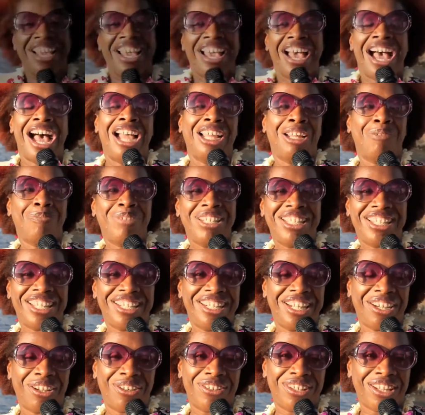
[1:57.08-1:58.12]
Hi, I'm Lisa
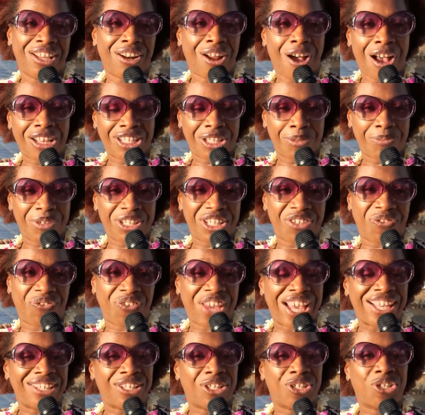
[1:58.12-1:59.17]
Nichols at Awesomeness
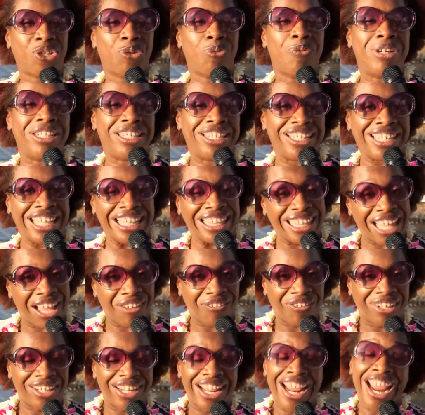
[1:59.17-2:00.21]
Fest
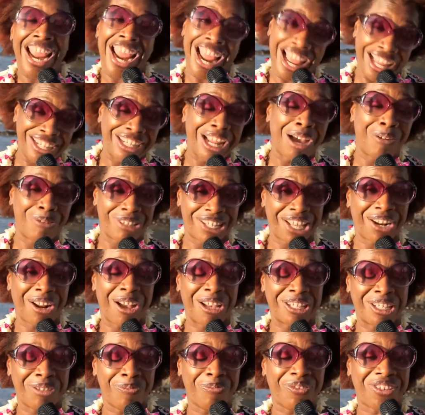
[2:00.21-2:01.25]
2011, and I was at
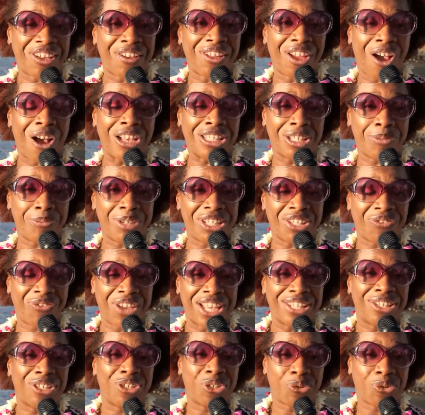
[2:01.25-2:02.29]
Awesomeness Fest